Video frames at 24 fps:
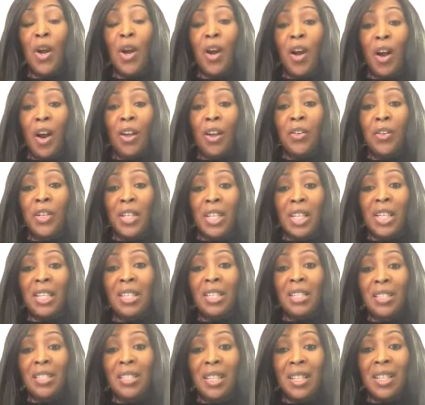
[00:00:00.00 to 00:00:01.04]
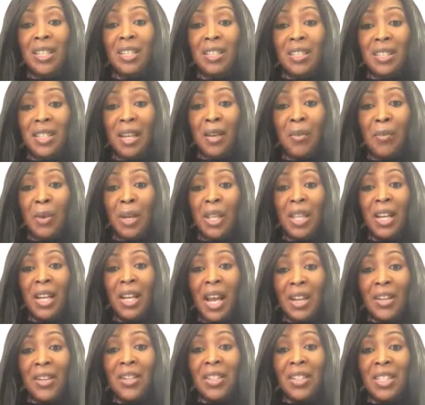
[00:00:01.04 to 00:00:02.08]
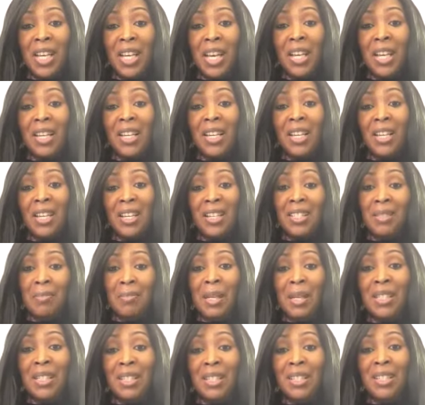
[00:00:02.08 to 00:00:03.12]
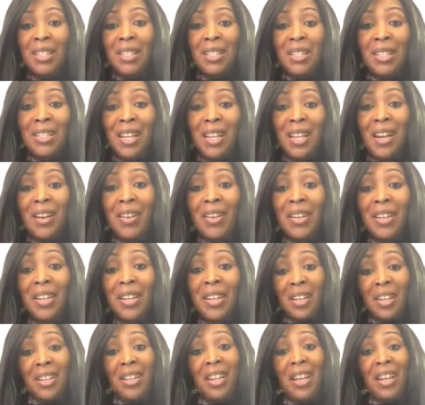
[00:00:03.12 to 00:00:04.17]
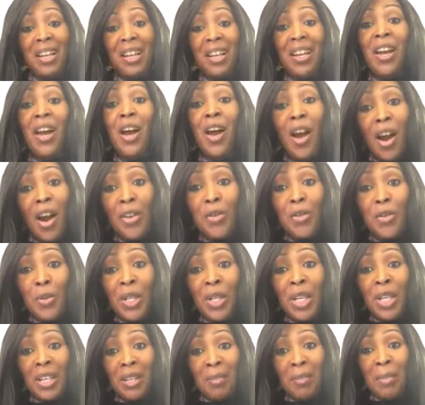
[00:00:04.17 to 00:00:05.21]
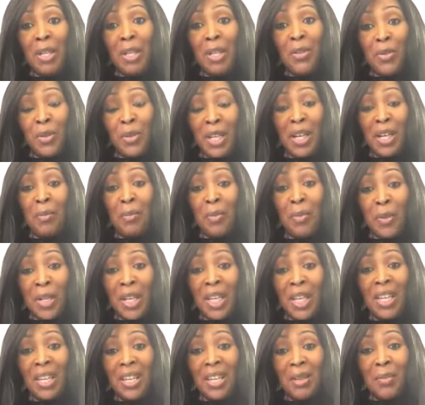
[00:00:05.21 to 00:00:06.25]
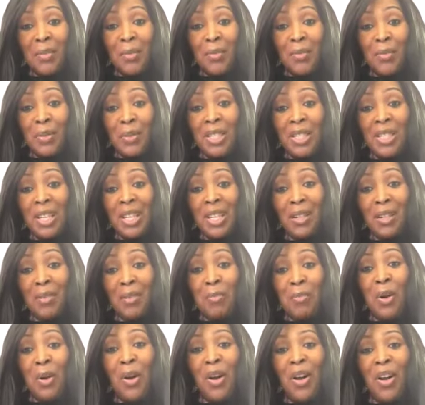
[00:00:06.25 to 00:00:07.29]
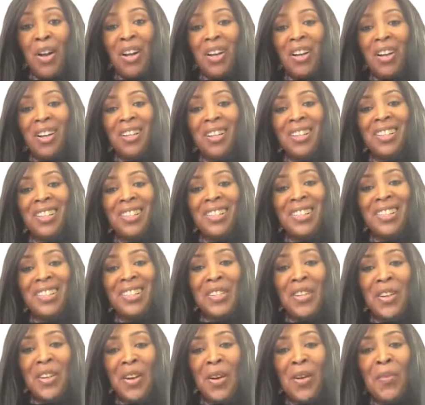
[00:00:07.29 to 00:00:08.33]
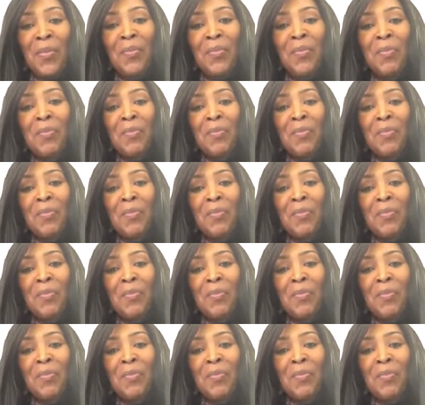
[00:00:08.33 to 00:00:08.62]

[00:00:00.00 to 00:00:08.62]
are looking at the stick the same way that I looked at it? And especially in this era, like, are you kidding me? You think I'm going to get hit with a stick and a ball,